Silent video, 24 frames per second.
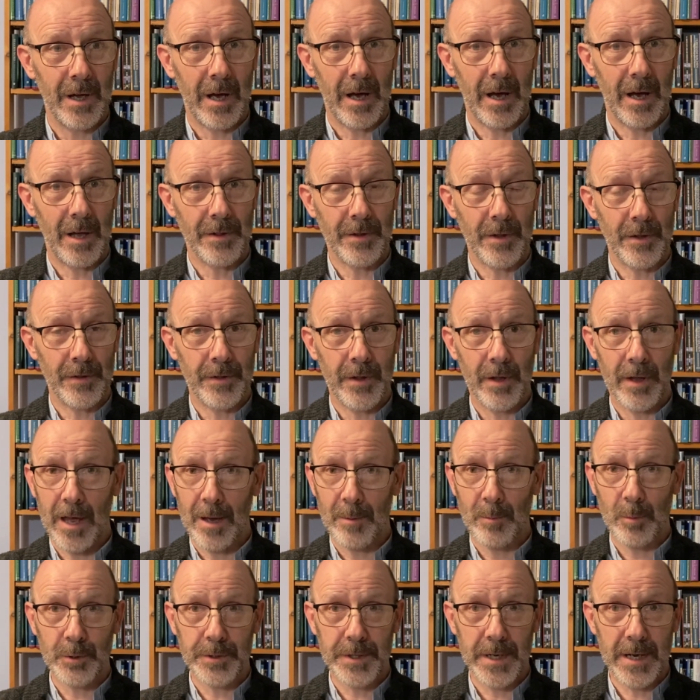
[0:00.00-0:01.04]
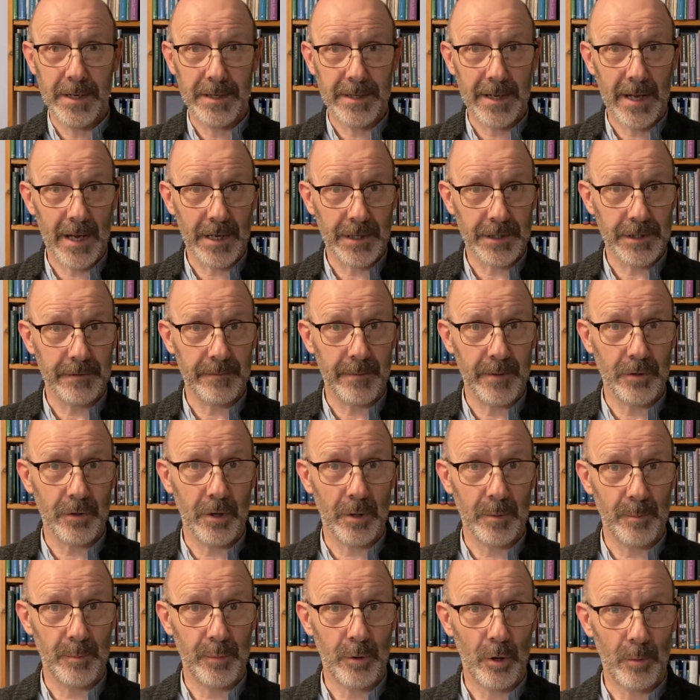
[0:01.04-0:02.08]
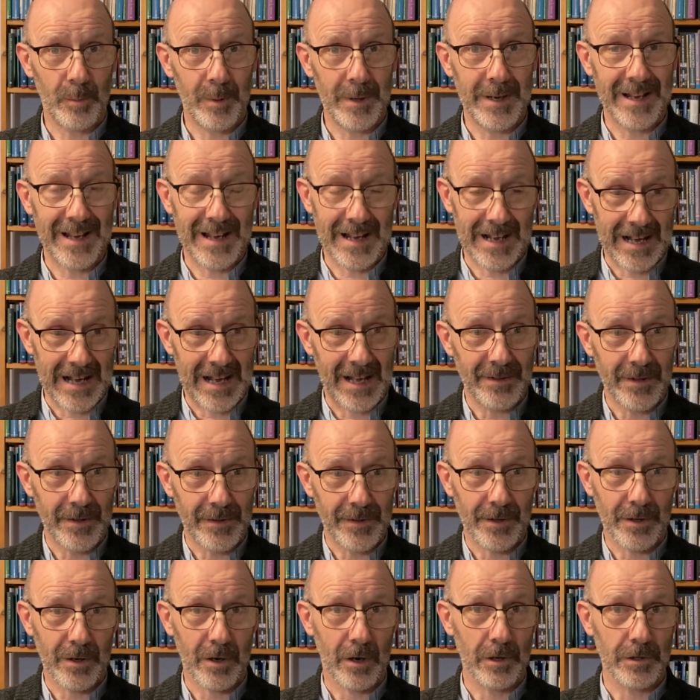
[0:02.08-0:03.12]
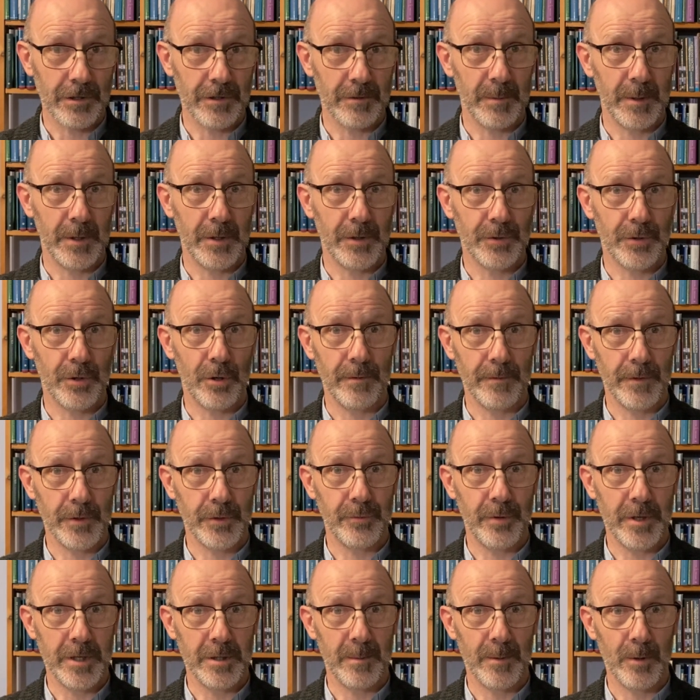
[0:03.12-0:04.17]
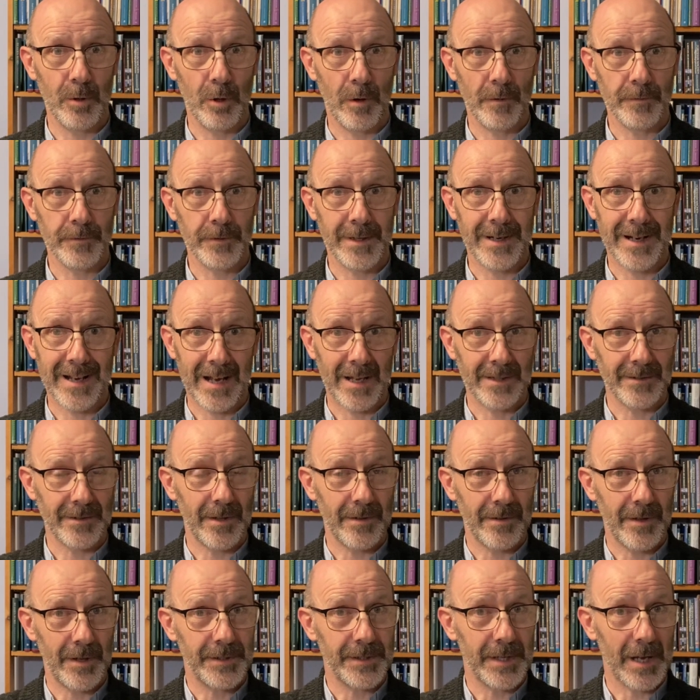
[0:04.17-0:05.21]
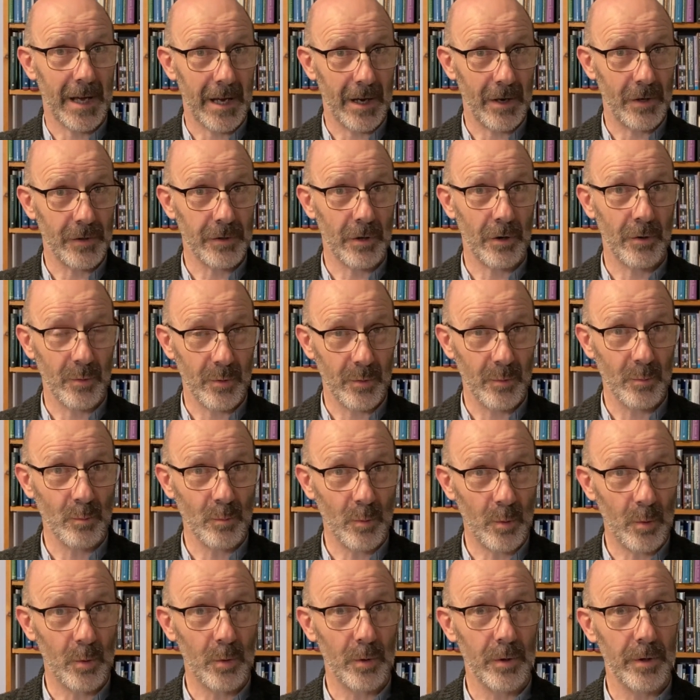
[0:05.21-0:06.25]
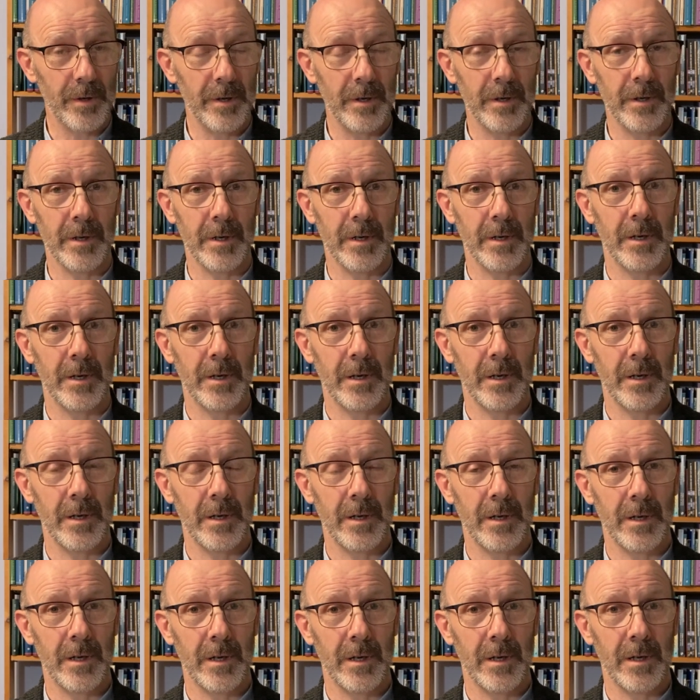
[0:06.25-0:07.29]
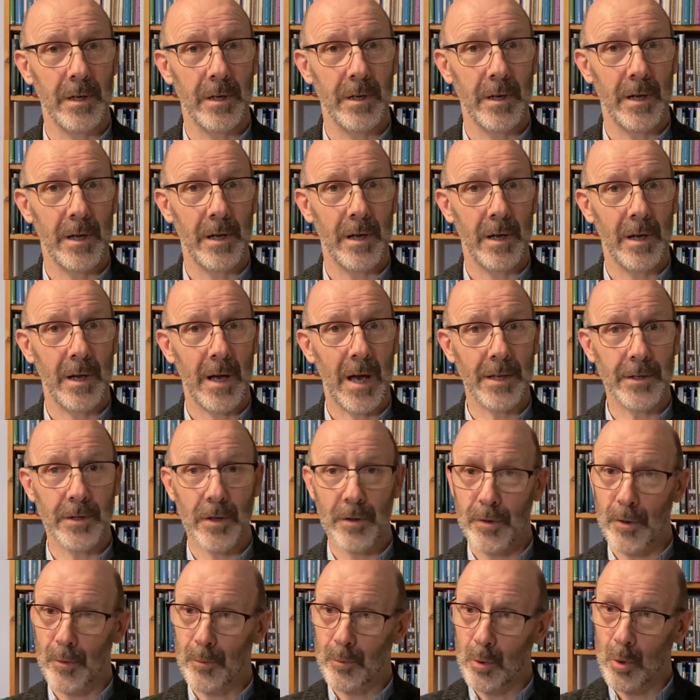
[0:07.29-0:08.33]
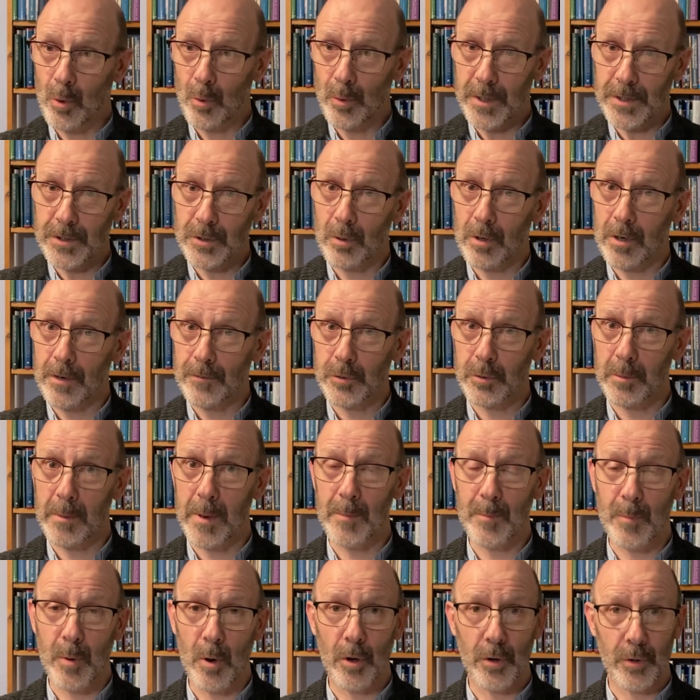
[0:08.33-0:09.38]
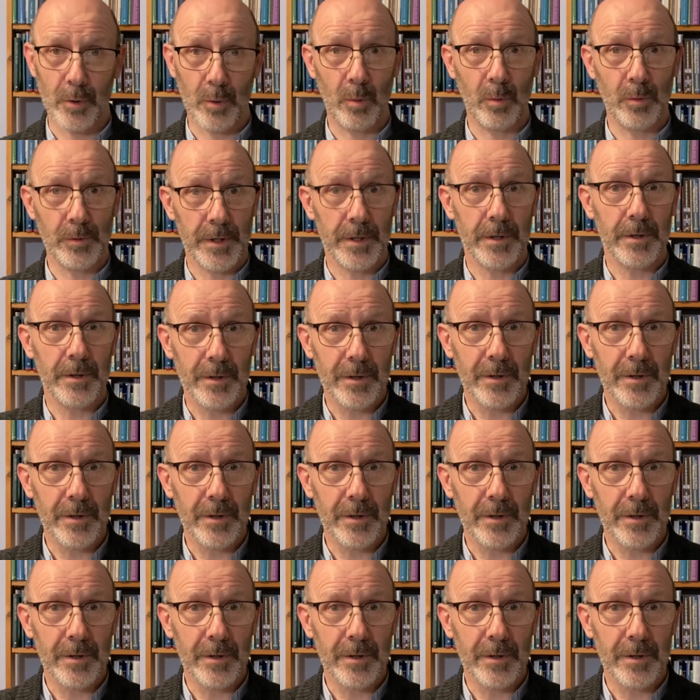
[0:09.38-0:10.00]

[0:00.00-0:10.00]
uh, that the MOT tests have been done properly, and that the cars have been serviced reasonably often, and that the tyres aren't worn, and that the road isn't going to have so many potholes that